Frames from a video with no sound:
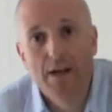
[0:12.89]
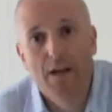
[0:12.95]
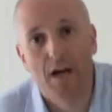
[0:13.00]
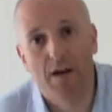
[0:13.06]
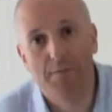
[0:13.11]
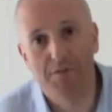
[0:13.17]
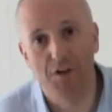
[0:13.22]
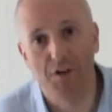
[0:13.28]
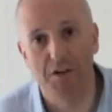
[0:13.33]

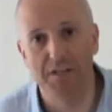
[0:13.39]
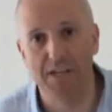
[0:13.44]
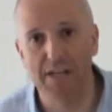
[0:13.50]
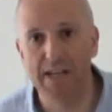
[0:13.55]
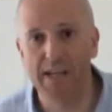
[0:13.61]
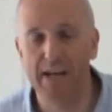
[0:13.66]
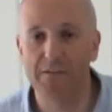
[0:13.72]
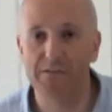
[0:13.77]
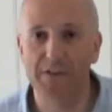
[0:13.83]
Now I'm starting
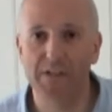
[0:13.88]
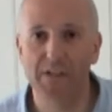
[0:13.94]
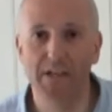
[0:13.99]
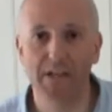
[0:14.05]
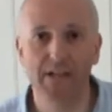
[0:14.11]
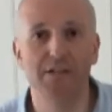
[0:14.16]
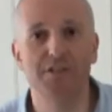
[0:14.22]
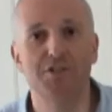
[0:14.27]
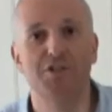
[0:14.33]
here in the
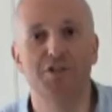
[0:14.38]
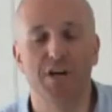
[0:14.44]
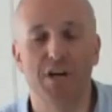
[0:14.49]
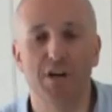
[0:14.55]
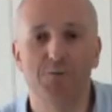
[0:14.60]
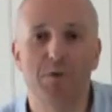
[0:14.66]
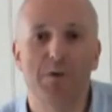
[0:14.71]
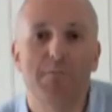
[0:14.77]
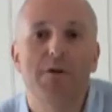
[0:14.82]

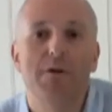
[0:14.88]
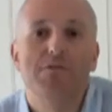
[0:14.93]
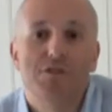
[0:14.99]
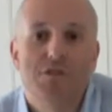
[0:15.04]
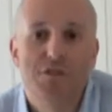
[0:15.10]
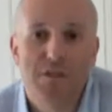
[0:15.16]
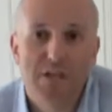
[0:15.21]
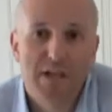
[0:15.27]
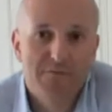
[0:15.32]
kitchen where
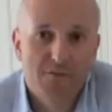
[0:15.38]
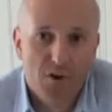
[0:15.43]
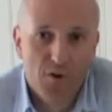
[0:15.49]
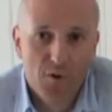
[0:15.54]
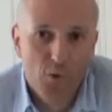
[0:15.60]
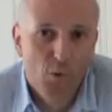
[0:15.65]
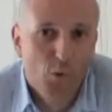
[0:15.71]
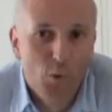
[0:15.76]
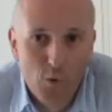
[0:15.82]
most, if
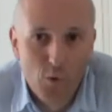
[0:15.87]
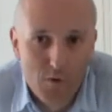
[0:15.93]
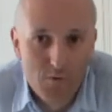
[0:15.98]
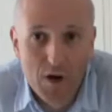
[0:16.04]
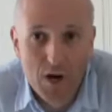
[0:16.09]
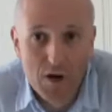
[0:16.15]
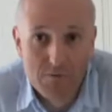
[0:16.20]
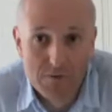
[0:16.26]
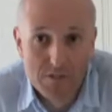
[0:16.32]
not all, of
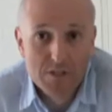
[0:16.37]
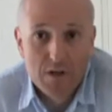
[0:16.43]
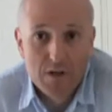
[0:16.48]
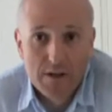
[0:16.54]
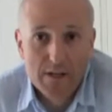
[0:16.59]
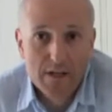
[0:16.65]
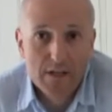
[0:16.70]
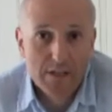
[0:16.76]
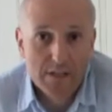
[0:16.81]
our
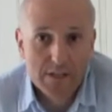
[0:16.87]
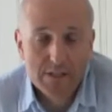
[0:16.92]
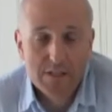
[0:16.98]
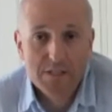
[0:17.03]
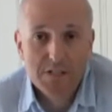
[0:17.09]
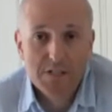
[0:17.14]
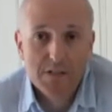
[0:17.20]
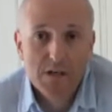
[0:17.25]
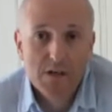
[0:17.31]
recycling
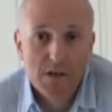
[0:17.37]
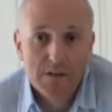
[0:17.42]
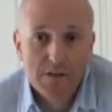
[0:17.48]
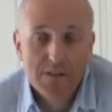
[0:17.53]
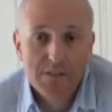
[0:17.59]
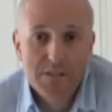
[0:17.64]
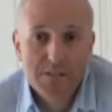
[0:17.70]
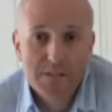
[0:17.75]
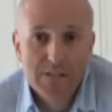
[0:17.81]

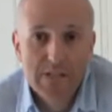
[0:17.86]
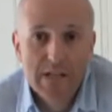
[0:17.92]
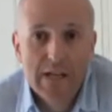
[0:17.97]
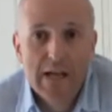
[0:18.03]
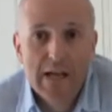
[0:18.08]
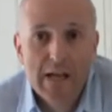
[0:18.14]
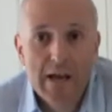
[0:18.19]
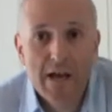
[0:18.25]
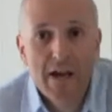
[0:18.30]
starts.
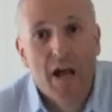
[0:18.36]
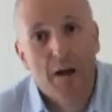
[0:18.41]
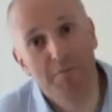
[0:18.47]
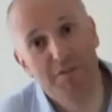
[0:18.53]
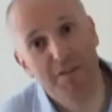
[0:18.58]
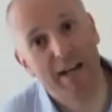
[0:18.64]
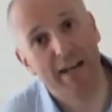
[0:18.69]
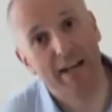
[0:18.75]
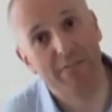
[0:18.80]
Now
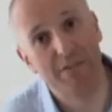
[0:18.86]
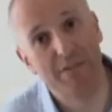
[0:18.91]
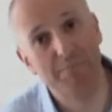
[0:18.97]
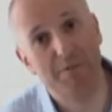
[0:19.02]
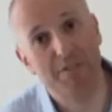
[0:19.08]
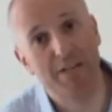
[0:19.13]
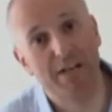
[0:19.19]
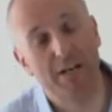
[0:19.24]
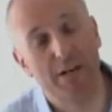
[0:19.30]
I'm standing in this
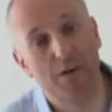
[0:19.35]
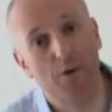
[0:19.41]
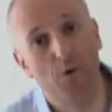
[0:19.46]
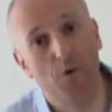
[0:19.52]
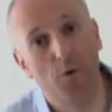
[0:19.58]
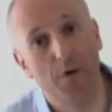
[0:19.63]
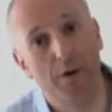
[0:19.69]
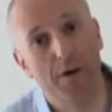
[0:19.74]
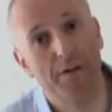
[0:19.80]
particular
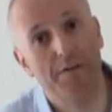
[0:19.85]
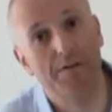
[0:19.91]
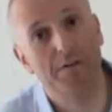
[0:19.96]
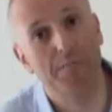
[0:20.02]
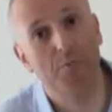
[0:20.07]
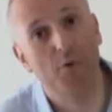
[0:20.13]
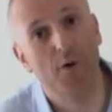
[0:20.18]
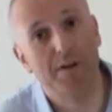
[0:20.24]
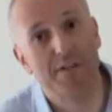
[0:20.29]
corner
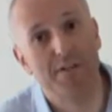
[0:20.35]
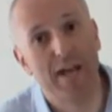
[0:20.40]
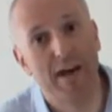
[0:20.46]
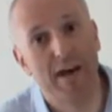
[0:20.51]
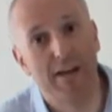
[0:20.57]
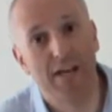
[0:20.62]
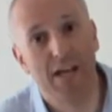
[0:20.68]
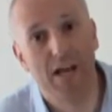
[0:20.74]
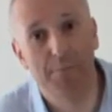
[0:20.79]
to point
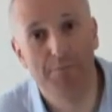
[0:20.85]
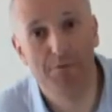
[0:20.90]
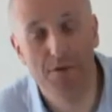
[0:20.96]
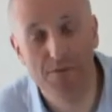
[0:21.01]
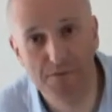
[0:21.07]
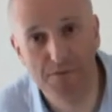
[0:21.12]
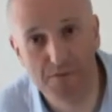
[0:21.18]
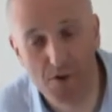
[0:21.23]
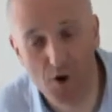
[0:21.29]
out a
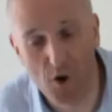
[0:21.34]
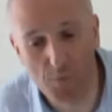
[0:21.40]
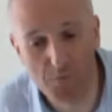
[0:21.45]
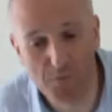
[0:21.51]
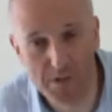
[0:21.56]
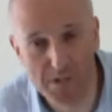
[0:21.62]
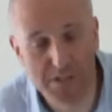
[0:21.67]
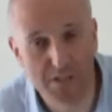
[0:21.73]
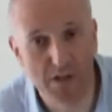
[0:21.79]
couple of
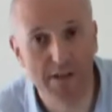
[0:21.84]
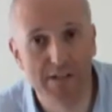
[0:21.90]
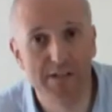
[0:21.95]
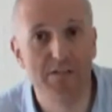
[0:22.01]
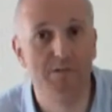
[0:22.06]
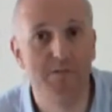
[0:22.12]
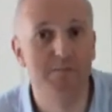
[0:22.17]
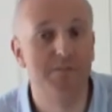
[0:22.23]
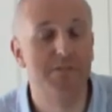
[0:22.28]
obvious
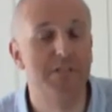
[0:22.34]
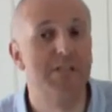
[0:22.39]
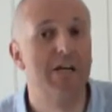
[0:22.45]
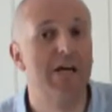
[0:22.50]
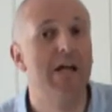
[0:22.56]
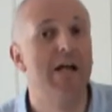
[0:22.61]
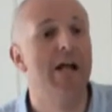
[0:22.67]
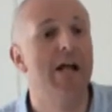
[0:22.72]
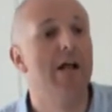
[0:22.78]

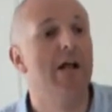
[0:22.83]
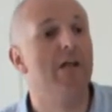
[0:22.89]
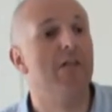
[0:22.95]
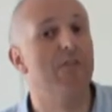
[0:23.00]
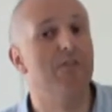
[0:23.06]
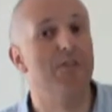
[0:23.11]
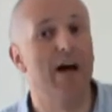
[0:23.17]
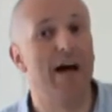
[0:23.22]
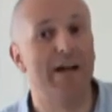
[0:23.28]
items
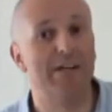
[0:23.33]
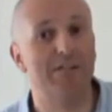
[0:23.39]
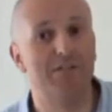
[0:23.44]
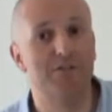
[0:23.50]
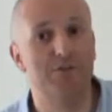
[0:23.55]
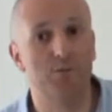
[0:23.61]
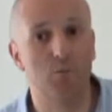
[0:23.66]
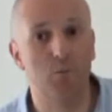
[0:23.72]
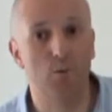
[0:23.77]

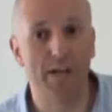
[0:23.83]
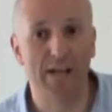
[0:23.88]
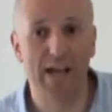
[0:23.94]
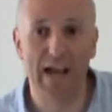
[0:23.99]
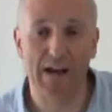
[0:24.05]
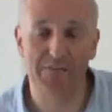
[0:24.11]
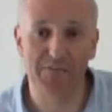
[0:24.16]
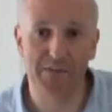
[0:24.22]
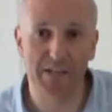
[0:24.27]
that we
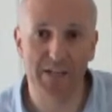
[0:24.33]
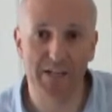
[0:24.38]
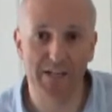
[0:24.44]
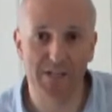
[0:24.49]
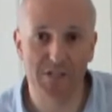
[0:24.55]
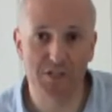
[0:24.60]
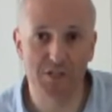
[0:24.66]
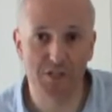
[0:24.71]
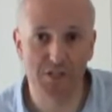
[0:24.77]
have in the
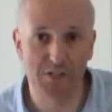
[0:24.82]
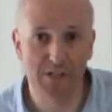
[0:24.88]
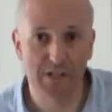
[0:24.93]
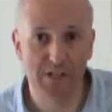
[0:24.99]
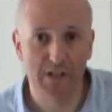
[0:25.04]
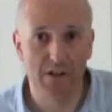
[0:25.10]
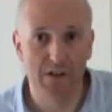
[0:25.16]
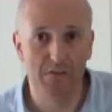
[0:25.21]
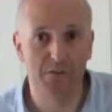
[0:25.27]

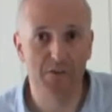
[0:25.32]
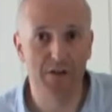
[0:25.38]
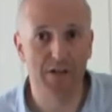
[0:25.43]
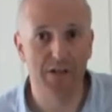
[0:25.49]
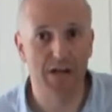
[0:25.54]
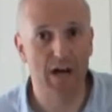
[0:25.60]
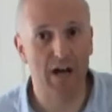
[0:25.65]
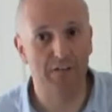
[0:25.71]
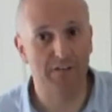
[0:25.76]
kitchen
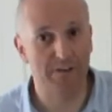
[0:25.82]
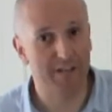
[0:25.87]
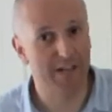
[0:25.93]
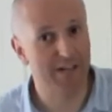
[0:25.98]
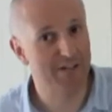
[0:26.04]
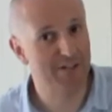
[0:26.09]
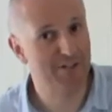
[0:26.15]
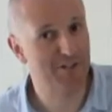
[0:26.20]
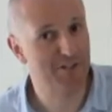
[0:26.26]
that other
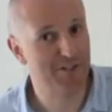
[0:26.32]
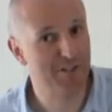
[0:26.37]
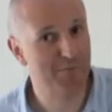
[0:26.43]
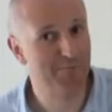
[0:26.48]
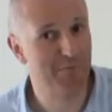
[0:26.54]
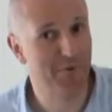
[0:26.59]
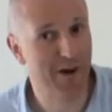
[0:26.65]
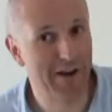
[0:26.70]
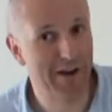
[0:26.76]

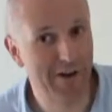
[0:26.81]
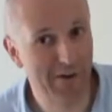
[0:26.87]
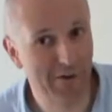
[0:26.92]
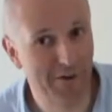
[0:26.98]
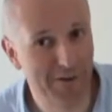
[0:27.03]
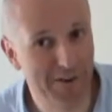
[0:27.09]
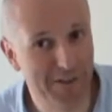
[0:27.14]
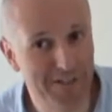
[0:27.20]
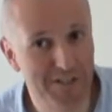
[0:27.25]
kitchens might
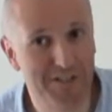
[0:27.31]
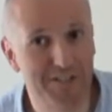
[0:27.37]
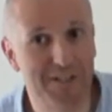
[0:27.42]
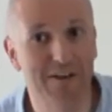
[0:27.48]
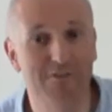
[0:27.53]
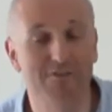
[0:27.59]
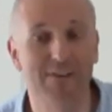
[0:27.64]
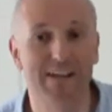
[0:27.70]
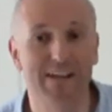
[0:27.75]
not
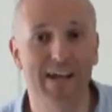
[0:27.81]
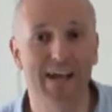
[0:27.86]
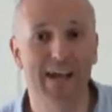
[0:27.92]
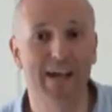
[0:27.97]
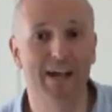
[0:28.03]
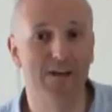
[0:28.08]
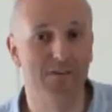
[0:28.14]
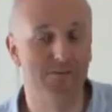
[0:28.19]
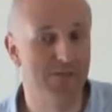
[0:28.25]
necessarily
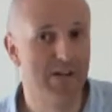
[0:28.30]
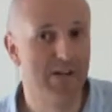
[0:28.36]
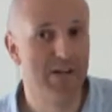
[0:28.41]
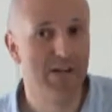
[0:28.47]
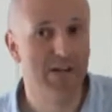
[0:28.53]
have.